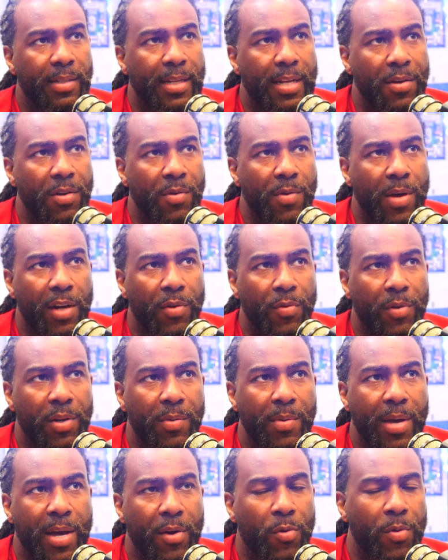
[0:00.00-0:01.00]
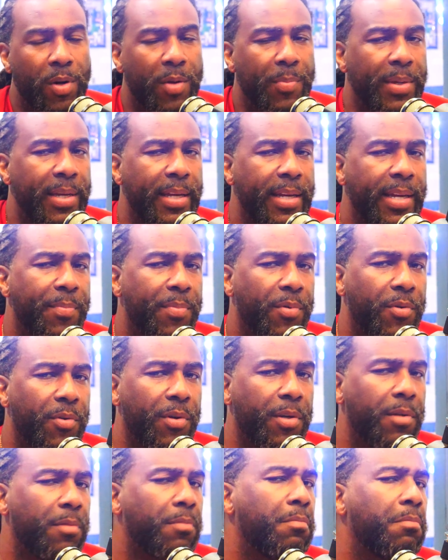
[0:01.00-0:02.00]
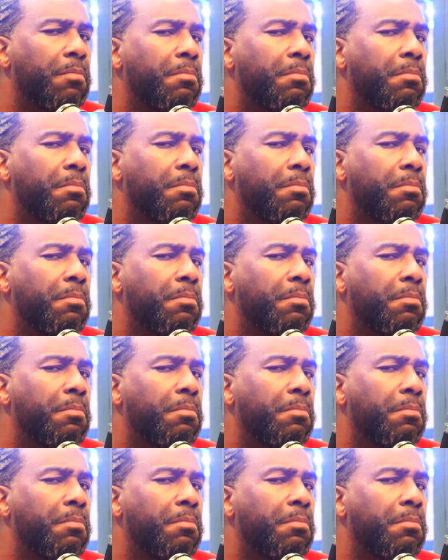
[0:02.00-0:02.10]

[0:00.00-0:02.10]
I don't want to be a hypocrite.